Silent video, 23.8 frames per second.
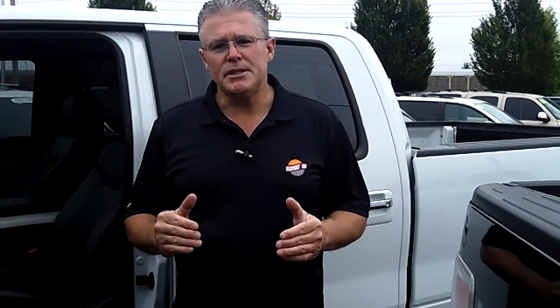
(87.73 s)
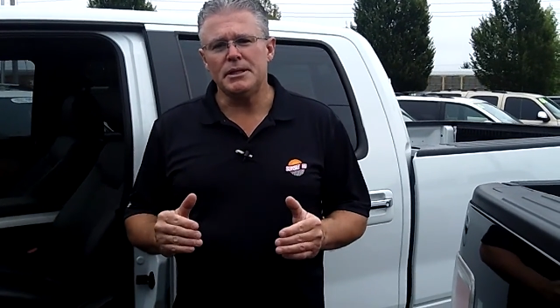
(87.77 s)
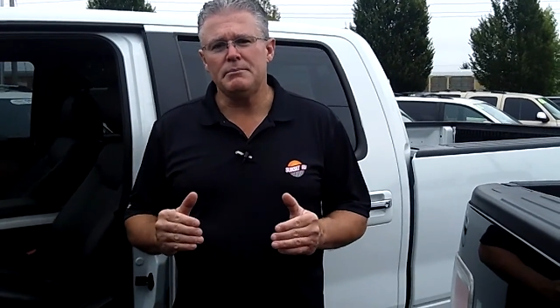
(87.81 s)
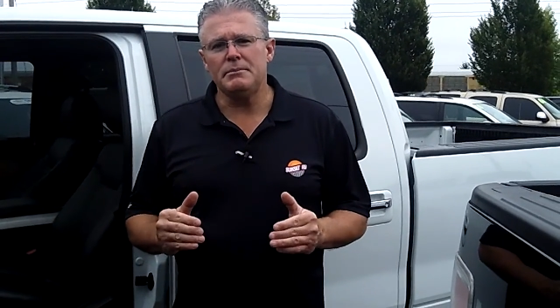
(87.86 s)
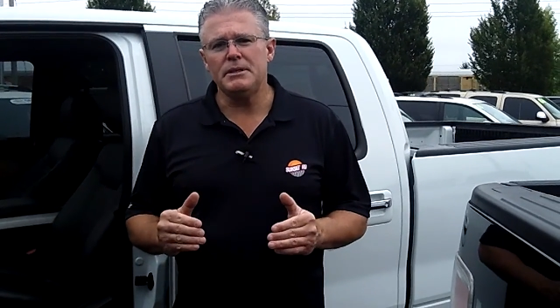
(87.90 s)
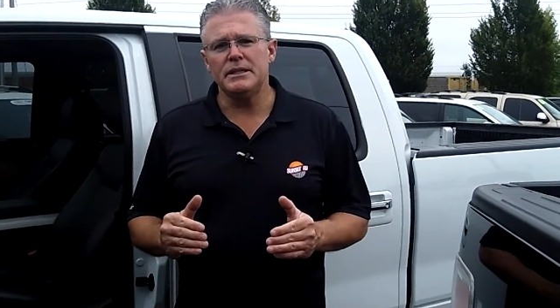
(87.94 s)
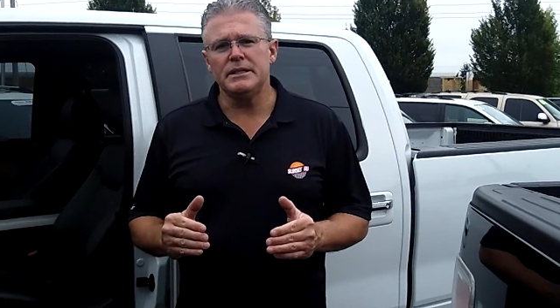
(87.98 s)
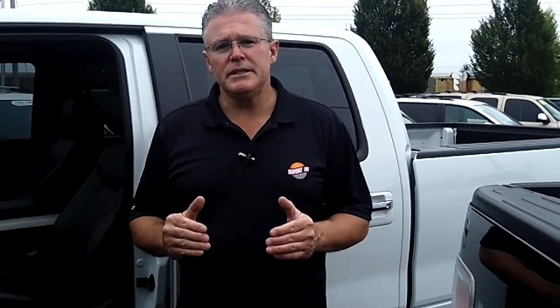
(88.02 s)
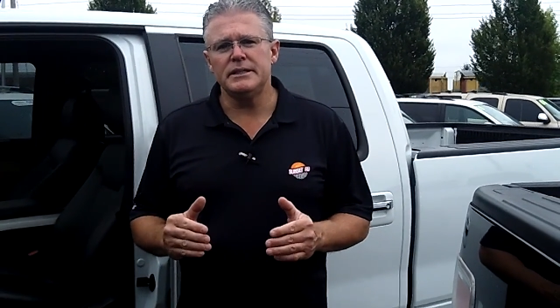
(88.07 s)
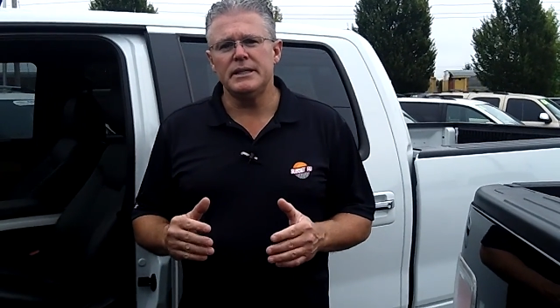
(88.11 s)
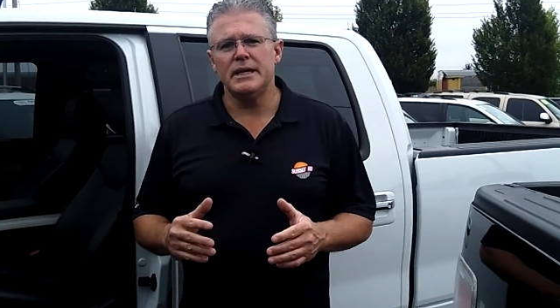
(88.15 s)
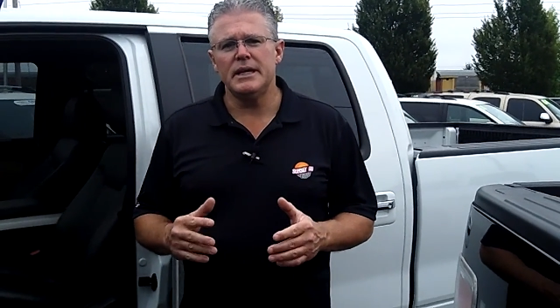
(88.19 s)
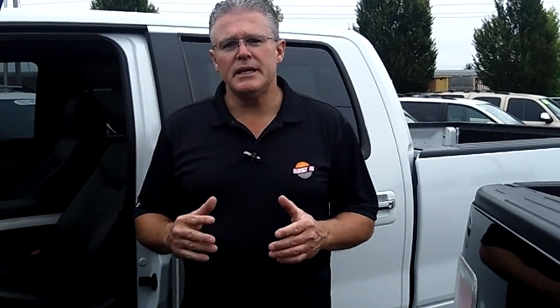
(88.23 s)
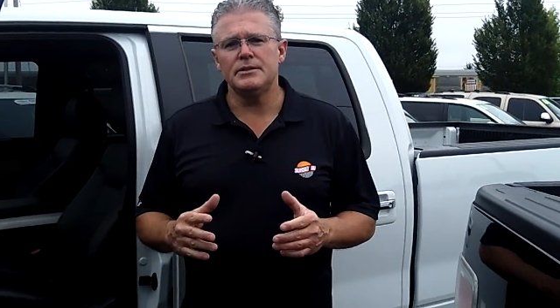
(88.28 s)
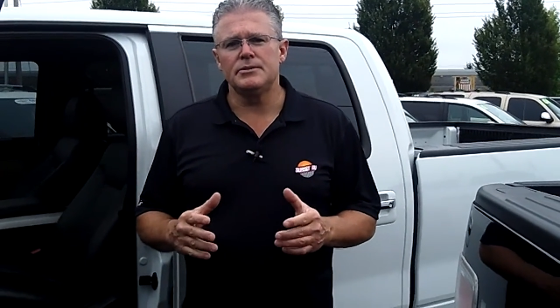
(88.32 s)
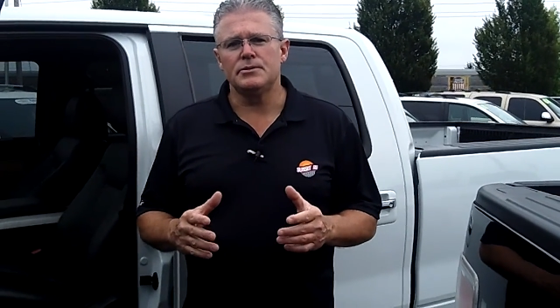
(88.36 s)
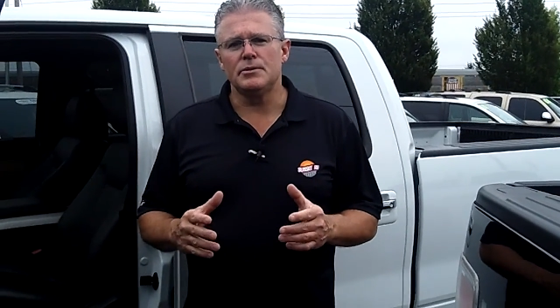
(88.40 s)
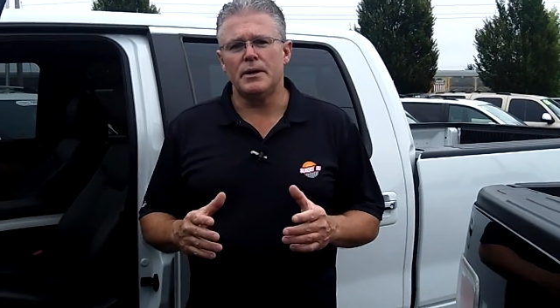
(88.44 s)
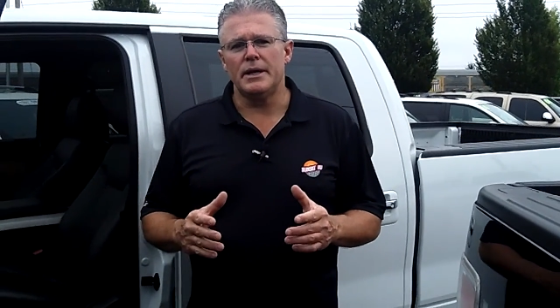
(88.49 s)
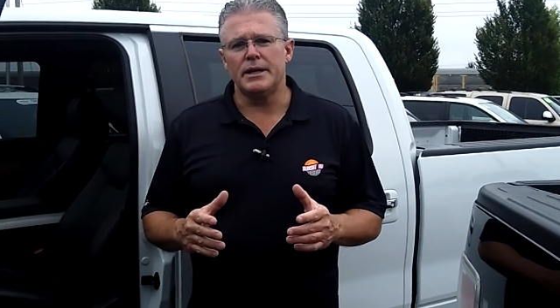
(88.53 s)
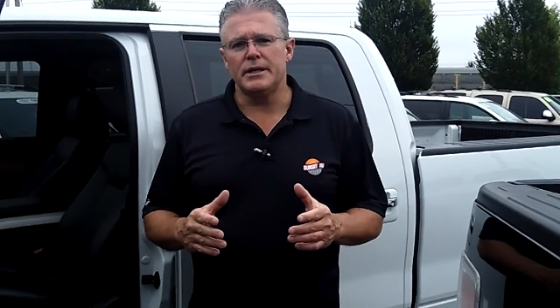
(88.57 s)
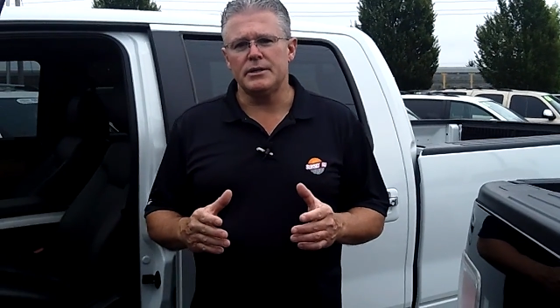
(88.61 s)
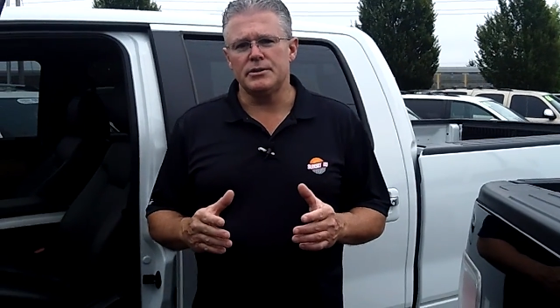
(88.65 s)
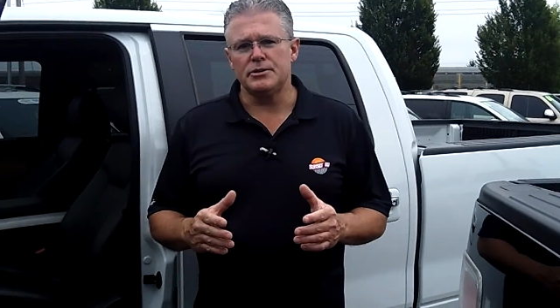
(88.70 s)
see me today
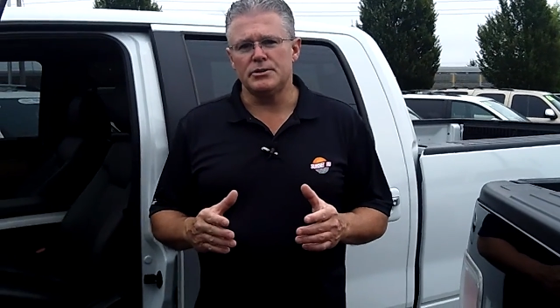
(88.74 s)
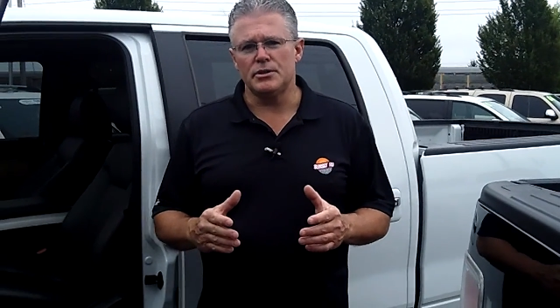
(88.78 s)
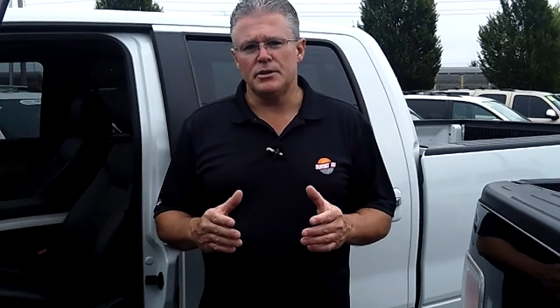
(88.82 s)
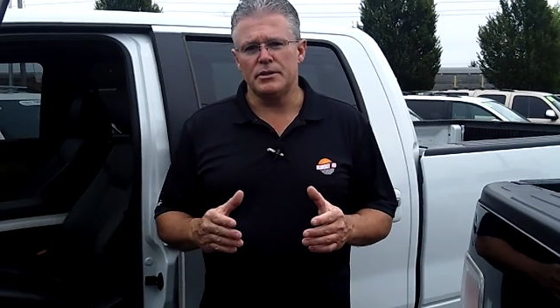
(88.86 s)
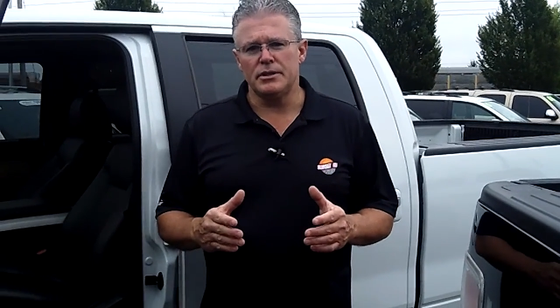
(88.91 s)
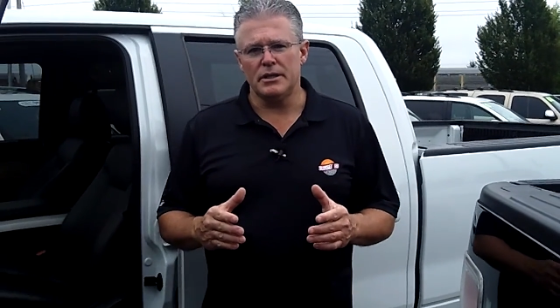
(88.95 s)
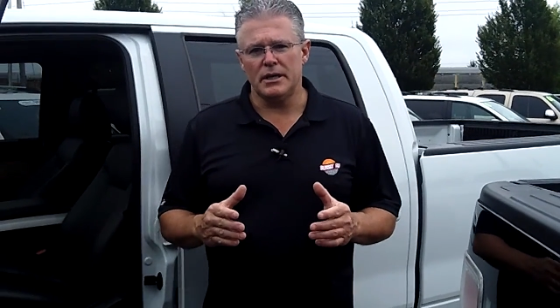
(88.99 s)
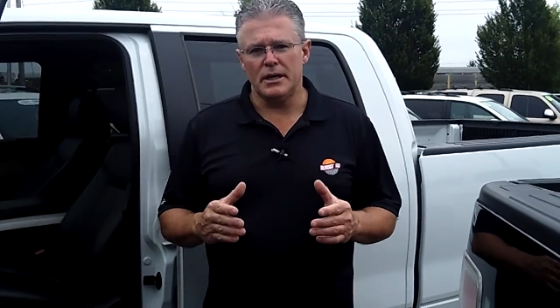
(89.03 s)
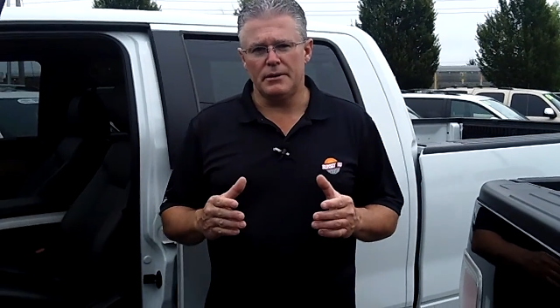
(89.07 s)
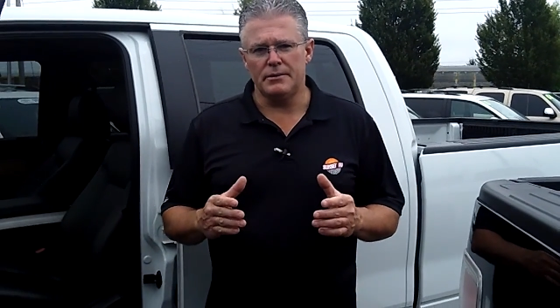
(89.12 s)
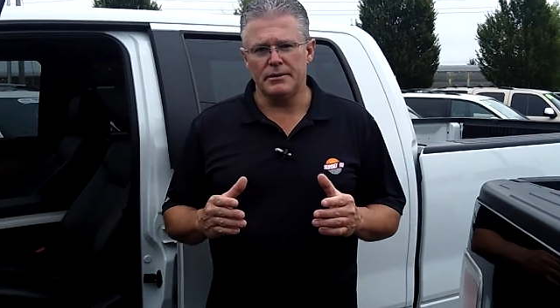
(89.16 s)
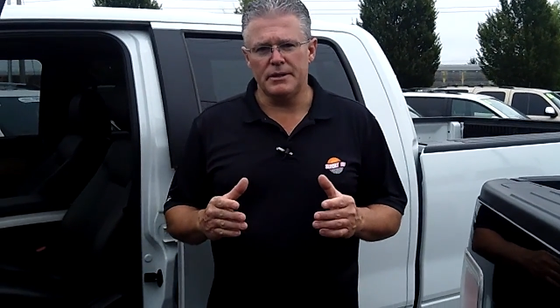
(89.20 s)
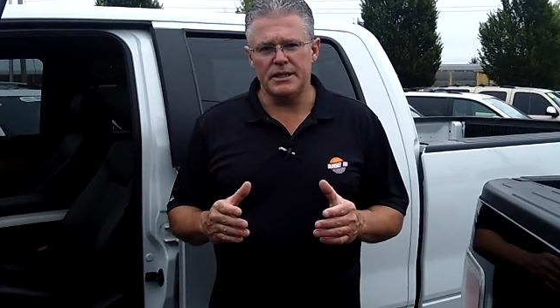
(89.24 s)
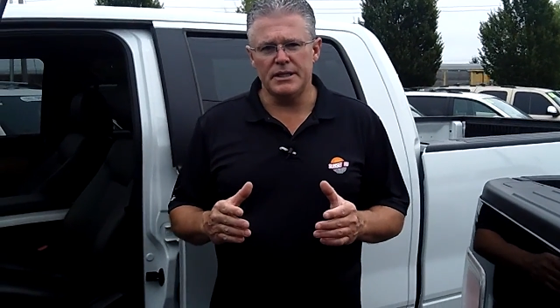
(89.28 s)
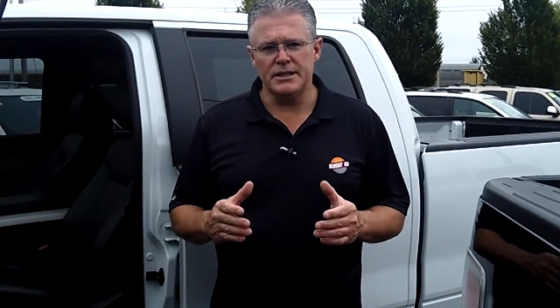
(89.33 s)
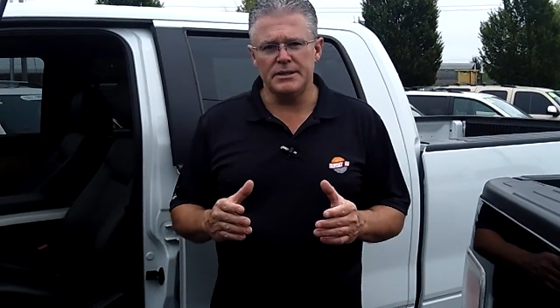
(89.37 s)
so I can show you how